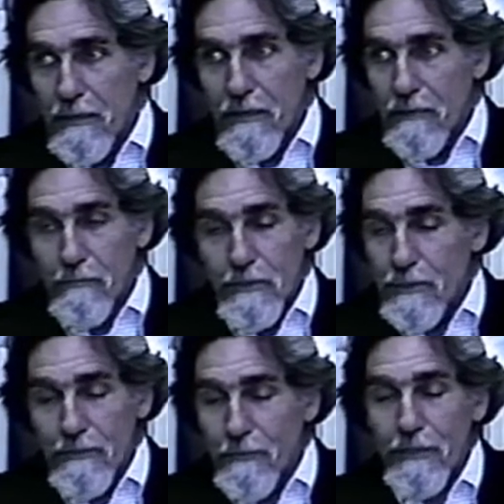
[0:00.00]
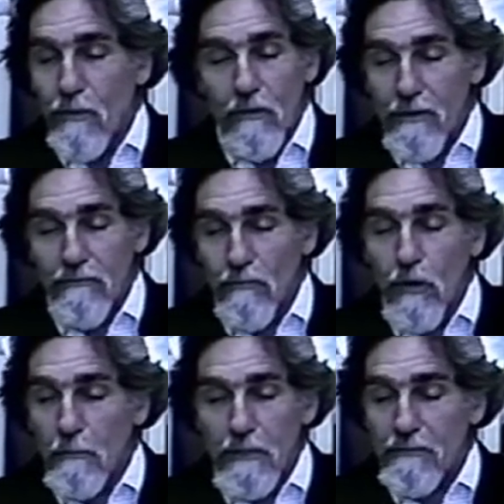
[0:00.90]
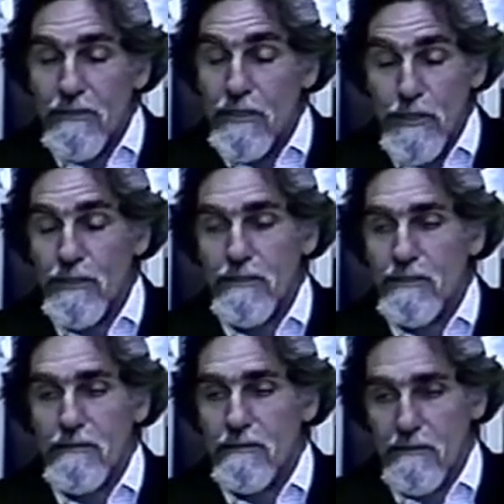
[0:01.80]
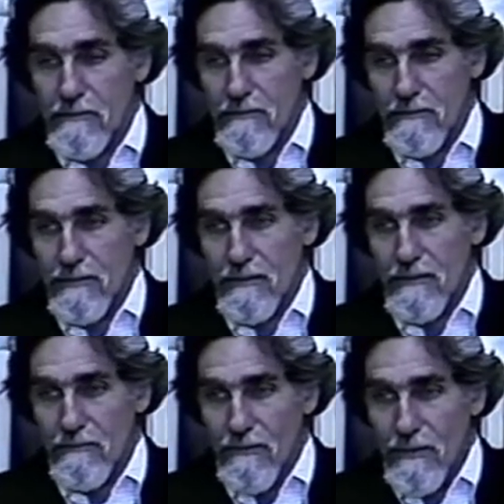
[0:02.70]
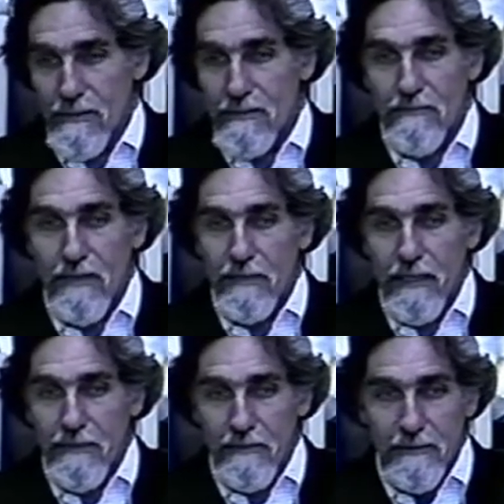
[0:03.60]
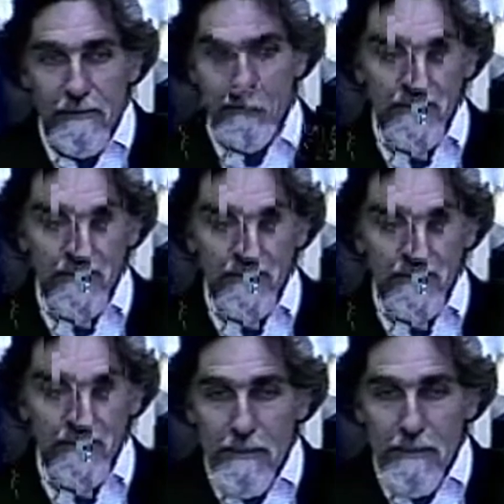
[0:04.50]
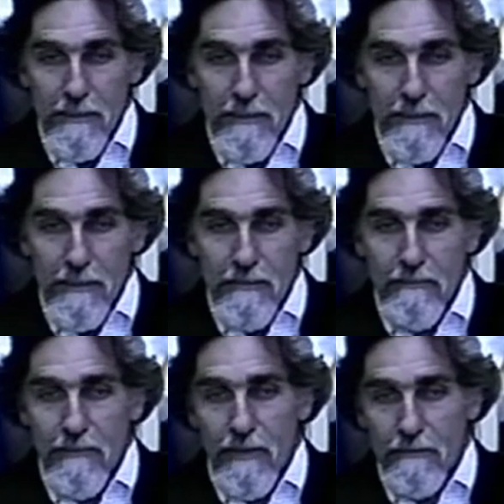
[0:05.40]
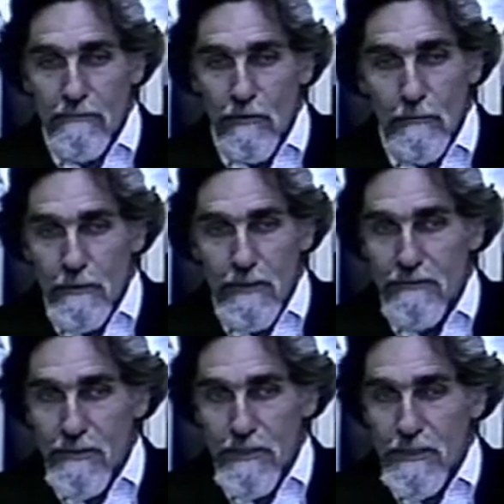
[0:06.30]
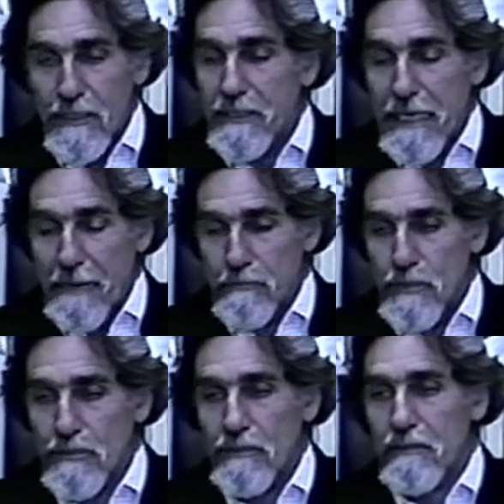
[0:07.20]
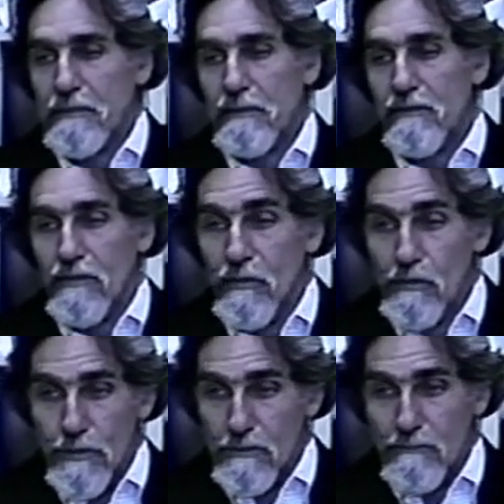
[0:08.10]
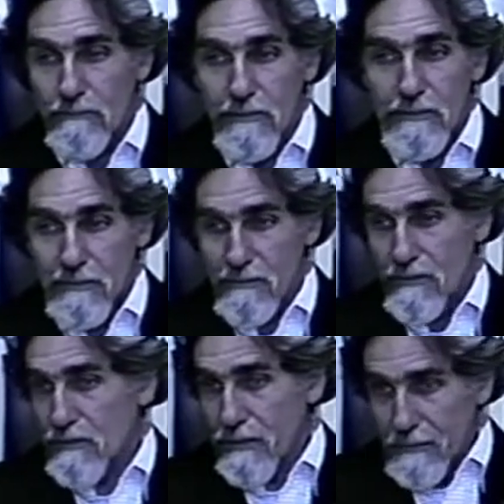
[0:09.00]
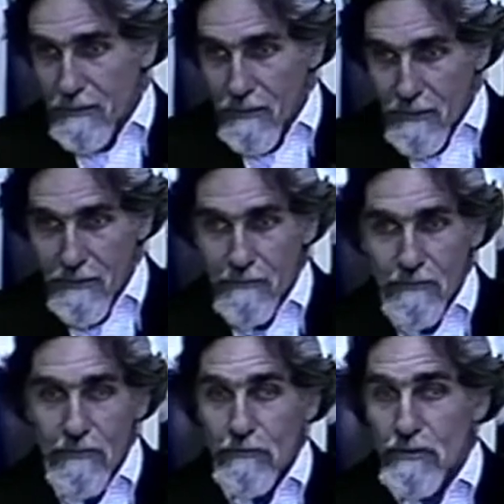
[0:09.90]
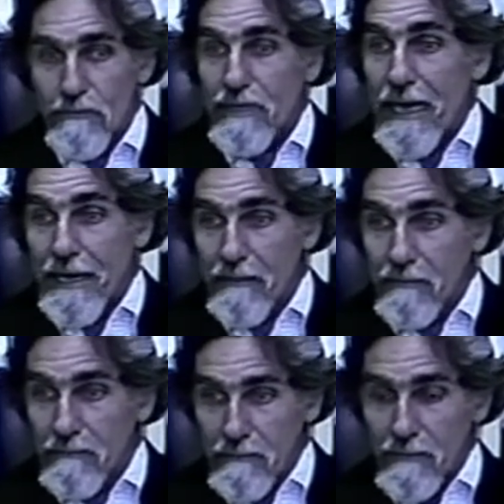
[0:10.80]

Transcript: in particular we don't have formal definitions of things. In fact, I don't believe that a formal definition can capture the notion of, for instance, a straight line or the notion of an angle.